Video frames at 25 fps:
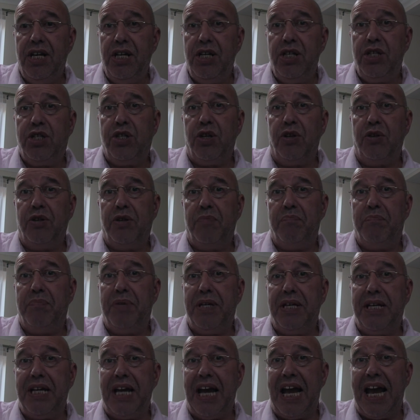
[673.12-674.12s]
should
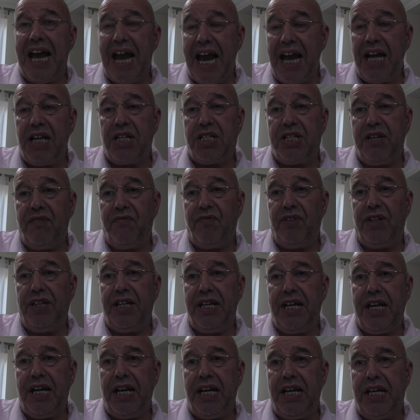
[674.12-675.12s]
be
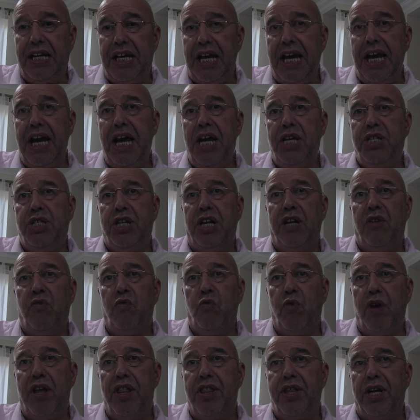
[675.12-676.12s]
actively
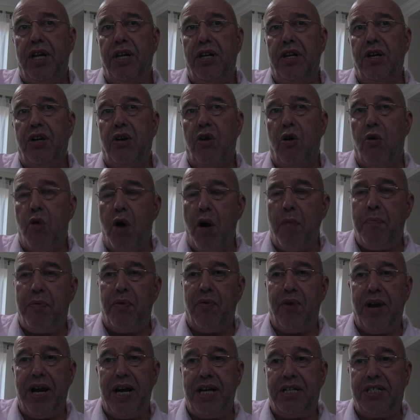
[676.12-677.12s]
engaging with and
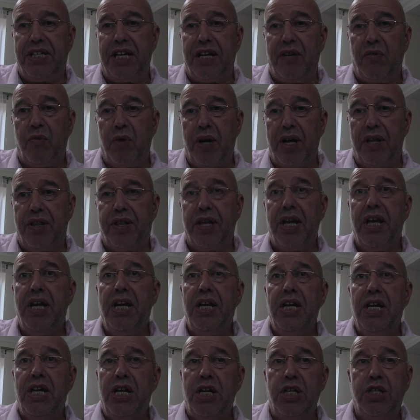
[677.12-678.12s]
cooperating with
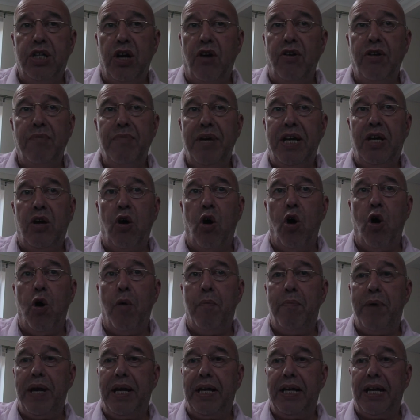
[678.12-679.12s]
Jeremy
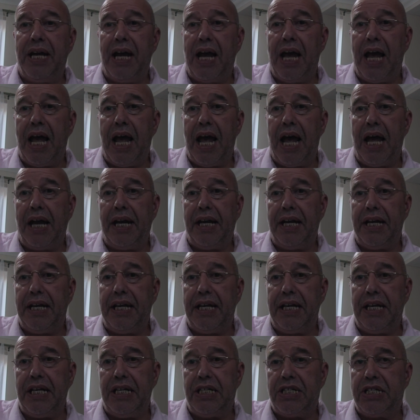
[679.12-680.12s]
Corbyn
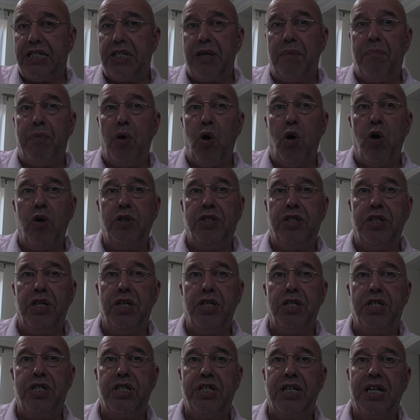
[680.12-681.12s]
and his
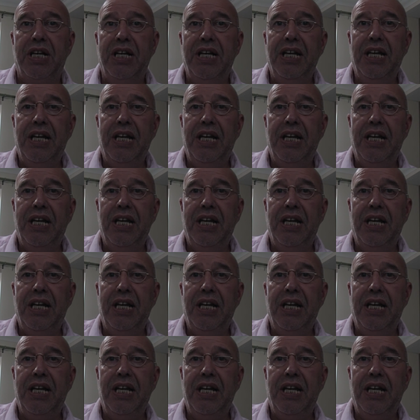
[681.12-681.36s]
supporters.